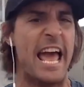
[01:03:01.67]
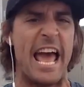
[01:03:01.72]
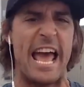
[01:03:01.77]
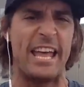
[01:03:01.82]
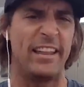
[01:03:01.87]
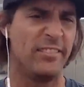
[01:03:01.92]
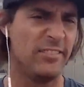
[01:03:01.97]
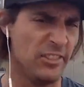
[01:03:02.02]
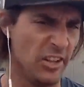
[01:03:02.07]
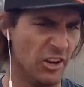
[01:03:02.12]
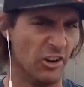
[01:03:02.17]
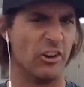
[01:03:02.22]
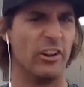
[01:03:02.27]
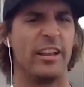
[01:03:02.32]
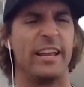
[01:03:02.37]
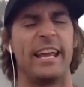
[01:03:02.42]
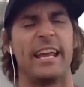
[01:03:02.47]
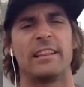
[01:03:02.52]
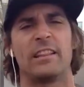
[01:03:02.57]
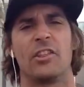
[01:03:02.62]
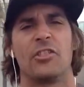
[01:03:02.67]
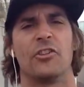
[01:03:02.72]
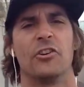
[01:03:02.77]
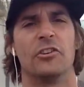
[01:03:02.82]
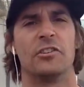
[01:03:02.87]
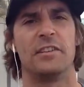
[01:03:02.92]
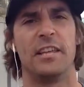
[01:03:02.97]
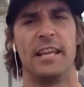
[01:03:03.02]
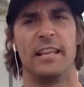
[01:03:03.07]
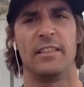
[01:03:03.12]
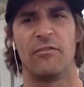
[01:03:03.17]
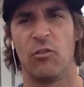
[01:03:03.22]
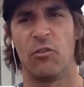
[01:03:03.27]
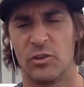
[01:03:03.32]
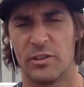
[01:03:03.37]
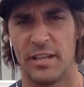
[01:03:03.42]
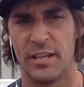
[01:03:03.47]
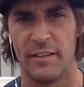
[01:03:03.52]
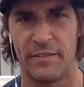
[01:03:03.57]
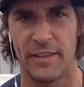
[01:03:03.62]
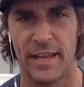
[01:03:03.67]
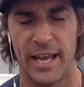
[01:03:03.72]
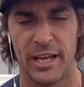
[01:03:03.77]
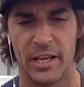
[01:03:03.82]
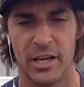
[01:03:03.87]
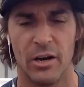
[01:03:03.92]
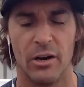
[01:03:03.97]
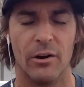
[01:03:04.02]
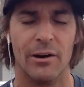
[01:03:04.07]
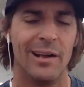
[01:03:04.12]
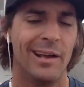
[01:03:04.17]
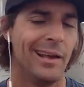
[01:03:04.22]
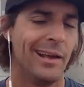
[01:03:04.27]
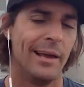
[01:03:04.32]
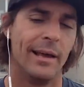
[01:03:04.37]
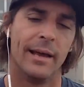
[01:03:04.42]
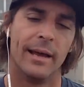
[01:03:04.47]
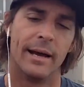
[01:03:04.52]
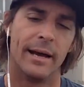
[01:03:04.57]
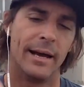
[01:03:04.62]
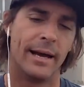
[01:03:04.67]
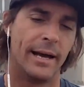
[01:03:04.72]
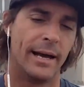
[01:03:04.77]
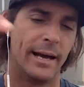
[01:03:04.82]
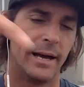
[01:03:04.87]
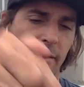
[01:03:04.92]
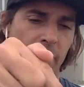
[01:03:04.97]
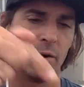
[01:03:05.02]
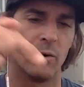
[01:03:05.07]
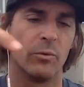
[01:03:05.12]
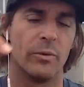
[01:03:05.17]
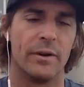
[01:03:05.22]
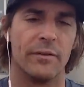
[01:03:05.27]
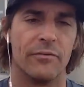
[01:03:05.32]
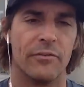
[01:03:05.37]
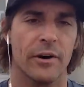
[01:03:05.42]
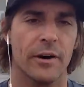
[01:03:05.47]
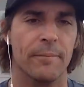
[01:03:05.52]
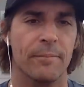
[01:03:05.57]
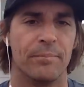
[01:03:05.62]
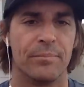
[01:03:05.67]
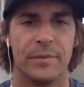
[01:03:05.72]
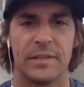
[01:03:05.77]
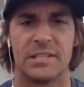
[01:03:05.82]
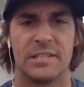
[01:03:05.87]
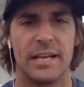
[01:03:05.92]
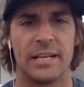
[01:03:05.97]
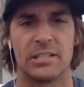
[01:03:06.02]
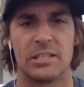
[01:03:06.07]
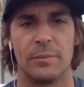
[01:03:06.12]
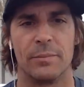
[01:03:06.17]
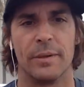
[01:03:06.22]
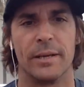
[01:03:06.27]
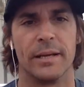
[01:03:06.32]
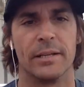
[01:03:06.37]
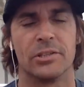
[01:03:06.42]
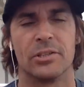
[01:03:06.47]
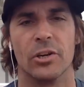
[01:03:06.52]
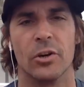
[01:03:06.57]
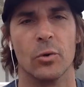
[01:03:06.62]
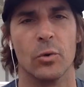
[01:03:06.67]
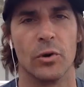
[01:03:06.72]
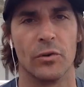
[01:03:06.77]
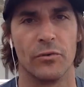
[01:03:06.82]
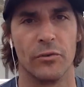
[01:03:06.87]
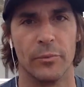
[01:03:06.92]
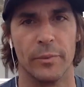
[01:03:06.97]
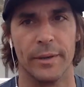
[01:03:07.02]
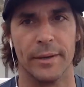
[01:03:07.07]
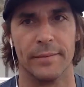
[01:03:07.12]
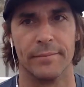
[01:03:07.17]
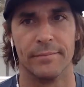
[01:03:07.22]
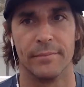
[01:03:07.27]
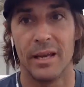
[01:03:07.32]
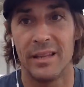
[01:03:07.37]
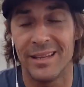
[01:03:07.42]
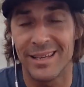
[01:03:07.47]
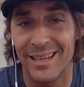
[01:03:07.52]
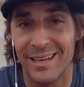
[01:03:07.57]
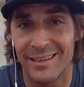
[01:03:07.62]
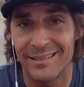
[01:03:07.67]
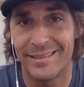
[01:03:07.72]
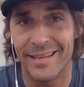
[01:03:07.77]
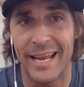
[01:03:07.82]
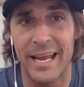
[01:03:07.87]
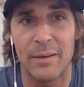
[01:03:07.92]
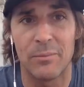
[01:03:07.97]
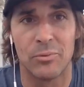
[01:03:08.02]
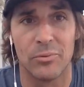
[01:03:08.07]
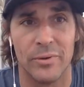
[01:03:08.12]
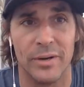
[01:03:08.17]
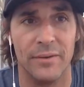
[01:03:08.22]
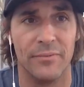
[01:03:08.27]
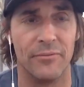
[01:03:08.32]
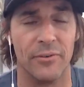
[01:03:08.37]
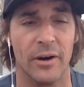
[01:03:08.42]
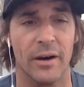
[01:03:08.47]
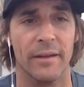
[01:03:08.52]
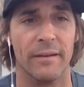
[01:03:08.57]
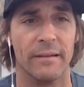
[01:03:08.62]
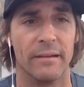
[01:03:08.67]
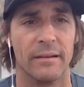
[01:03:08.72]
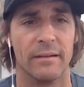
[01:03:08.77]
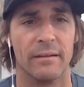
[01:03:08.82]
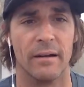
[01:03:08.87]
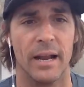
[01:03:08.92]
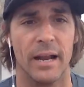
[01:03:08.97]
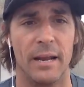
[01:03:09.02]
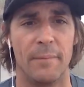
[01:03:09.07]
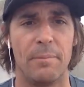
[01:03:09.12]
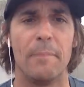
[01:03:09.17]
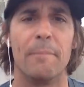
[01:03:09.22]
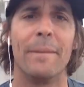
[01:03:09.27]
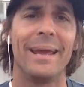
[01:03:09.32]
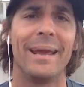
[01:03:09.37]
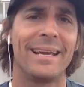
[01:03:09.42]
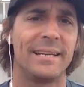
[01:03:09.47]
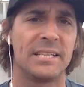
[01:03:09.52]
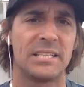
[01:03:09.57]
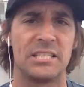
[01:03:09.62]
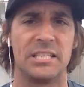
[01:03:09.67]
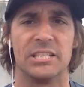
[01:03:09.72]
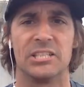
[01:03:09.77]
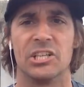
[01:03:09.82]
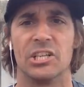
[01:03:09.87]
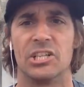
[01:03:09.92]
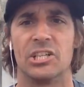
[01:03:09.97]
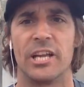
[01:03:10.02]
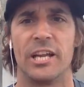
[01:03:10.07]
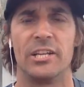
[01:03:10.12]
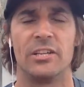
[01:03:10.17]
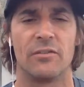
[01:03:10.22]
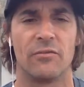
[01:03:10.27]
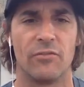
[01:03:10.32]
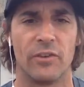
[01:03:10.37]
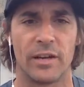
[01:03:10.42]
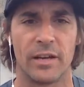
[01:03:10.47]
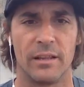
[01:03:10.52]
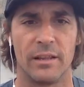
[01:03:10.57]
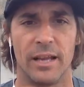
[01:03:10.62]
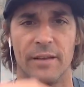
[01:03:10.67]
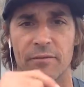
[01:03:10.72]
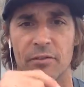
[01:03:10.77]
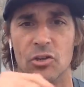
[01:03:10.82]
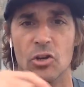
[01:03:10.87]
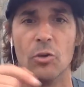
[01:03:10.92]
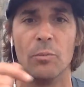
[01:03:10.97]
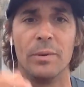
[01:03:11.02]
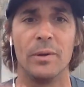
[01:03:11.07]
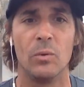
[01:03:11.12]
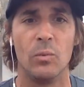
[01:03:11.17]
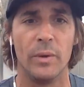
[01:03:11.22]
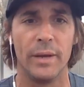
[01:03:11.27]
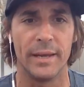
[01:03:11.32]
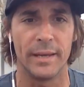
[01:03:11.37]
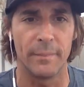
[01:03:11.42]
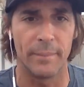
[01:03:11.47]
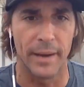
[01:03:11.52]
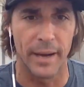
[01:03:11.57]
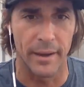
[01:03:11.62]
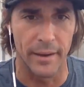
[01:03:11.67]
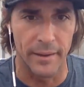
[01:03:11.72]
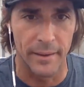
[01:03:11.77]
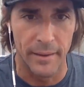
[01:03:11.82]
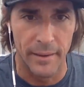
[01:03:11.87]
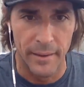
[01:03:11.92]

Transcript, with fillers: and literally at the 13th, 14th day and go, I'm going to refund. It's not something that's going to work for me. And then get a damn refund, right? But make a decision and change your freaking life and don't be weak about it.